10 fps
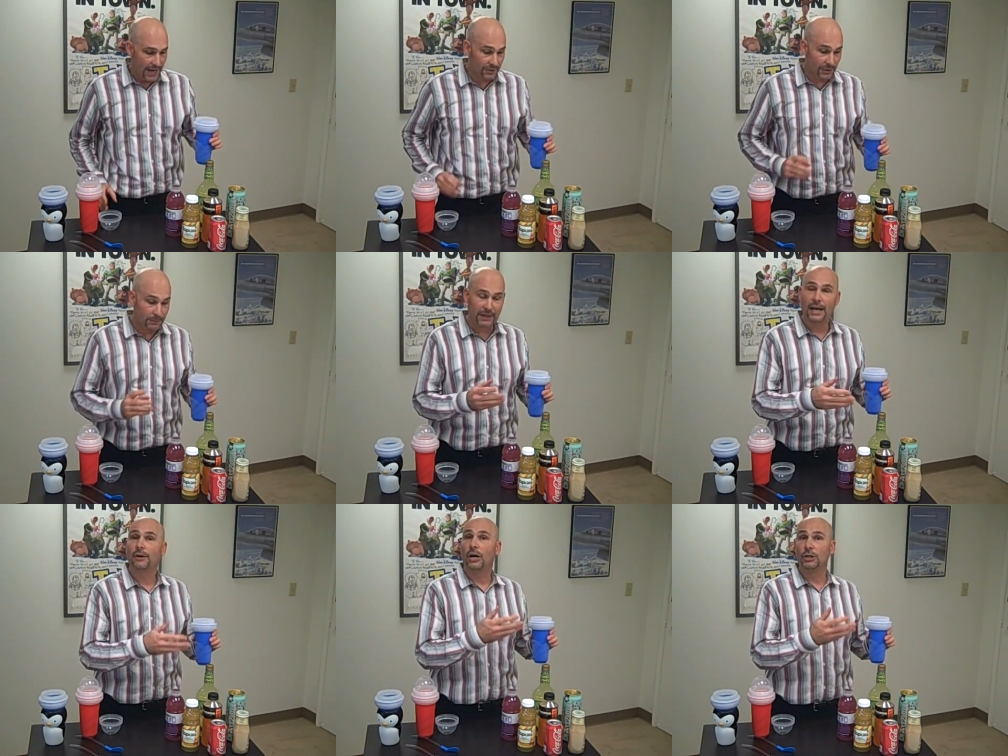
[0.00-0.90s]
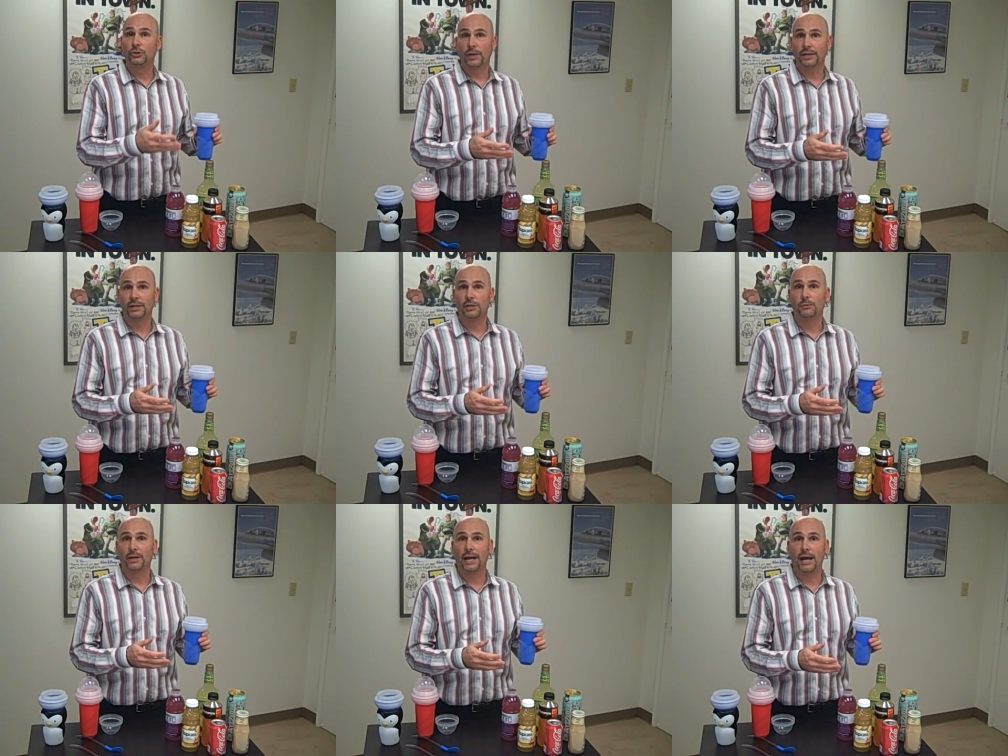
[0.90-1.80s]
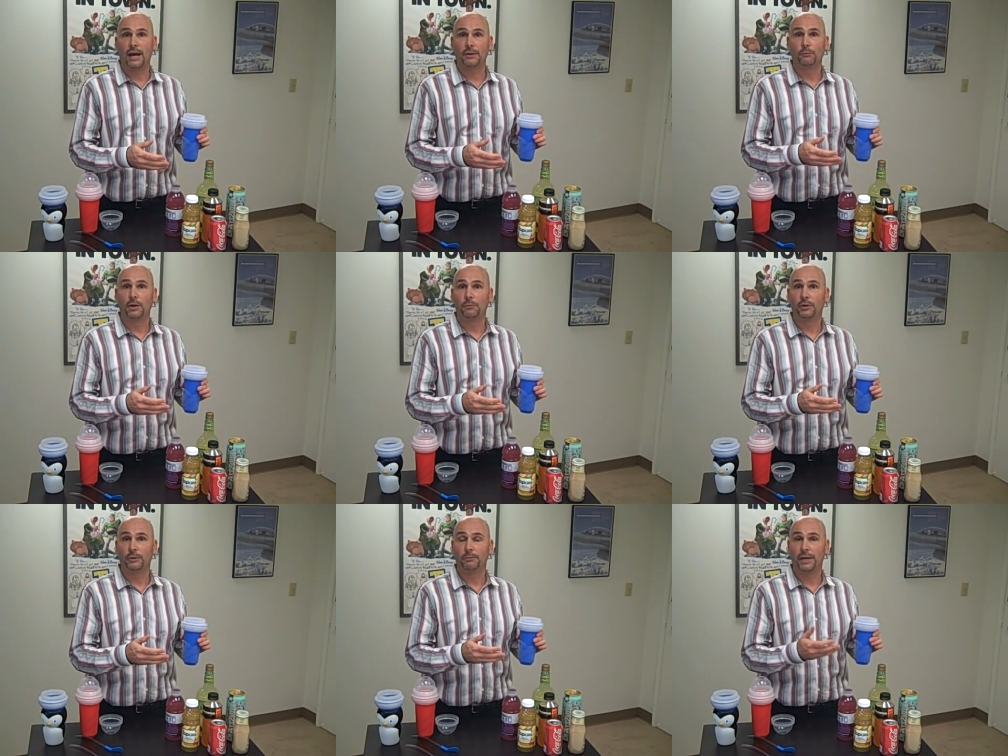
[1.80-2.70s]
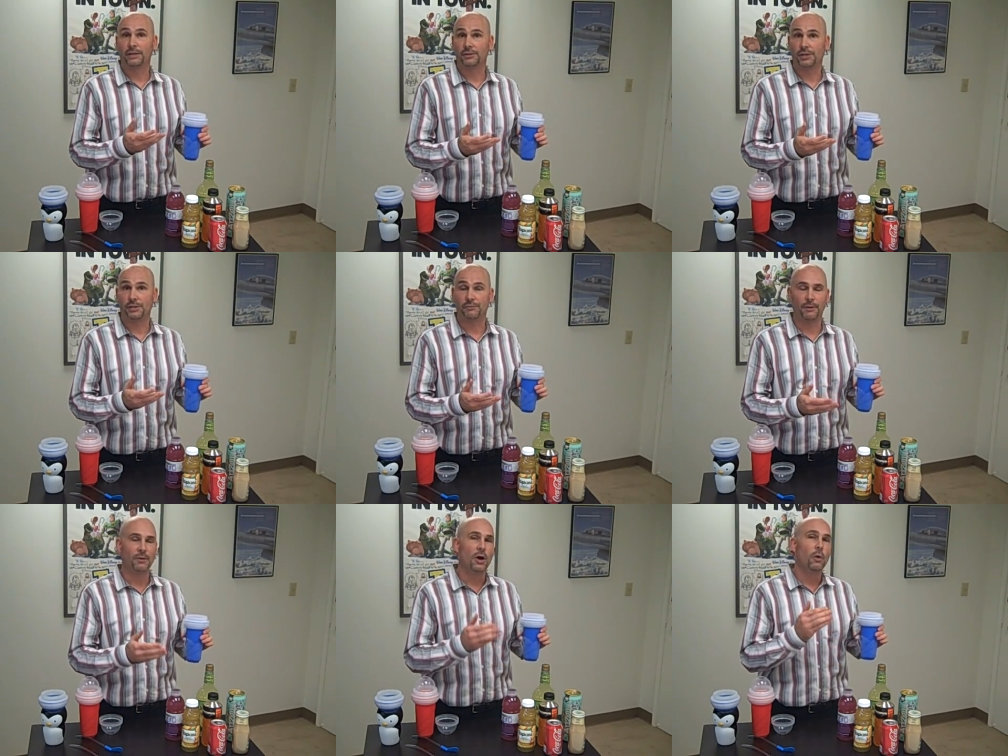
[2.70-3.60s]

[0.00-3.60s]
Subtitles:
and you're going to pick out a drink that you want to make a slushie from.